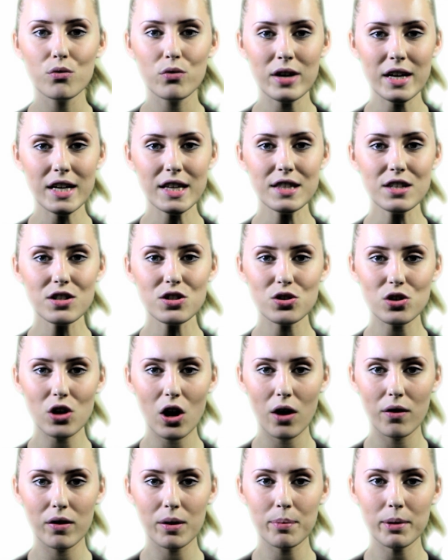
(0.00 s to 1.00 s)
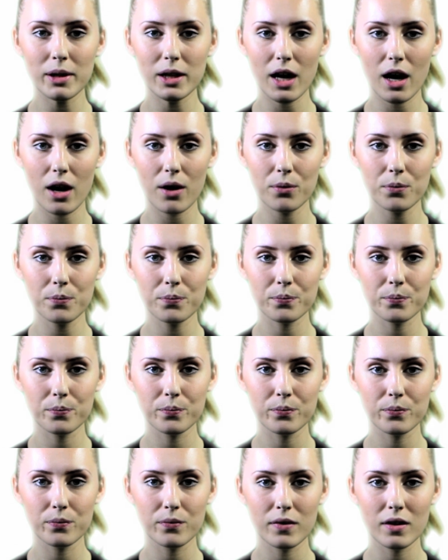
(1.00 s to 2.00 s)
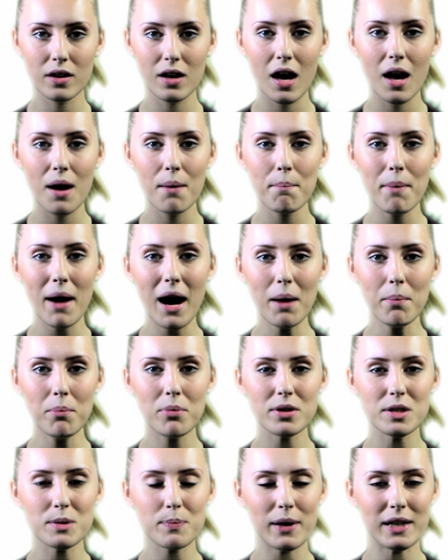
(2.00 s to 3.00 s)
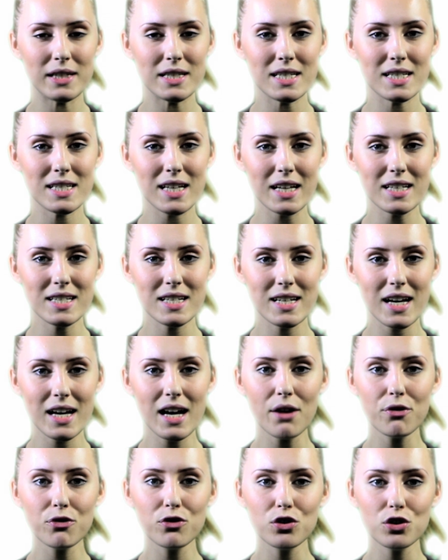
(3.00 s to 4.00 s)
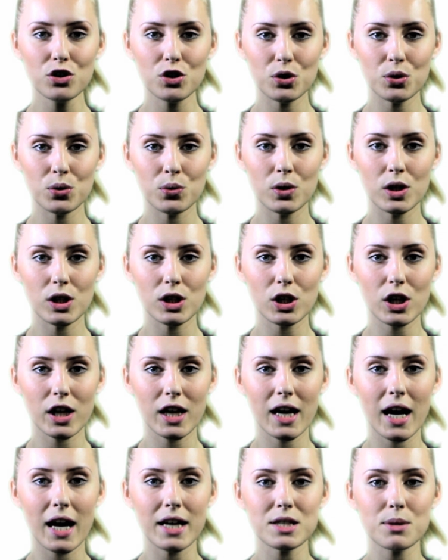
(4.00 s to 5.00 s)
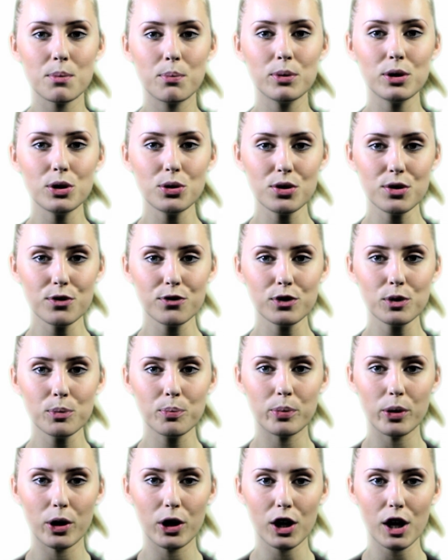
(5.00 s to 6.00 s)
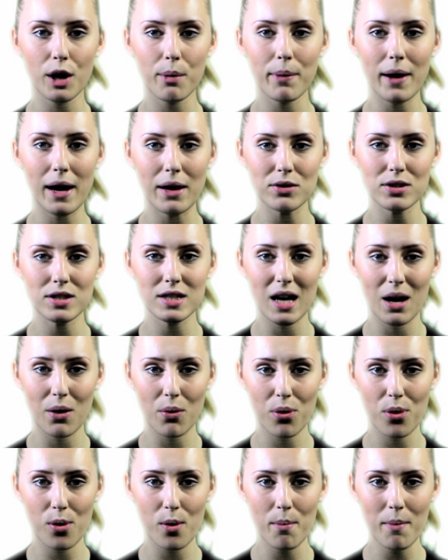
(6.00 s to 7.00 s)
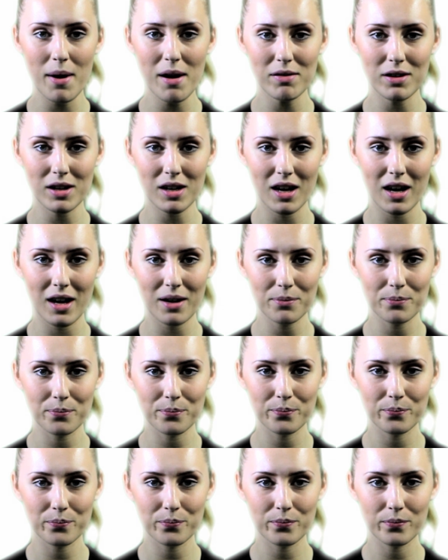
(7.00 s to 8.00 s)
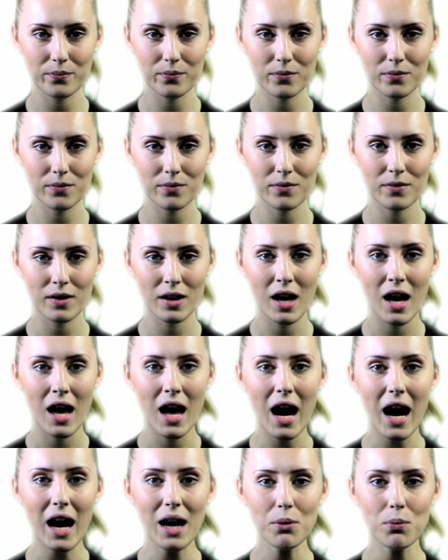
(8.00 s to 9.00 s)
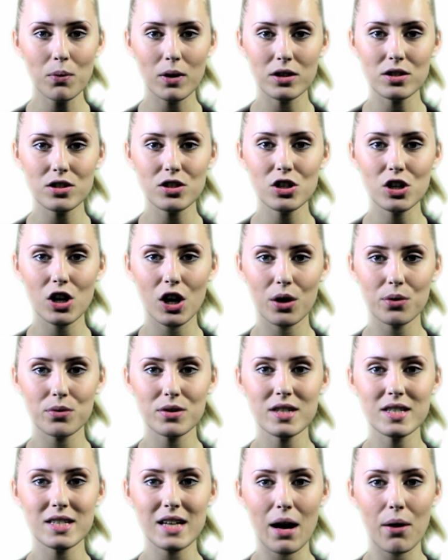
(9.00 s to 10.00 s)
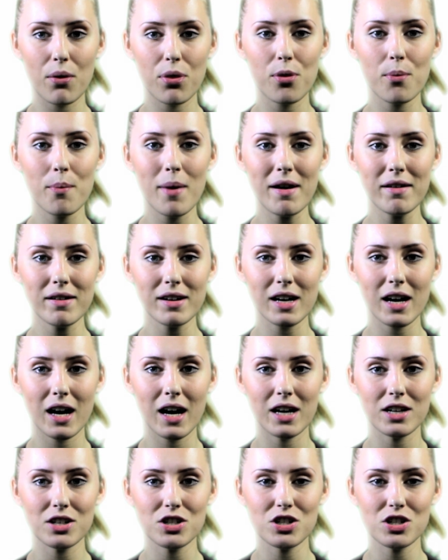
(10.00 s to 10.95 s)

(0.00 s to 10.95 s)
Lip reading: Read the story below. Barbara spent Saturday afternoon looking at a beautiful book about South America. I want to go to South America,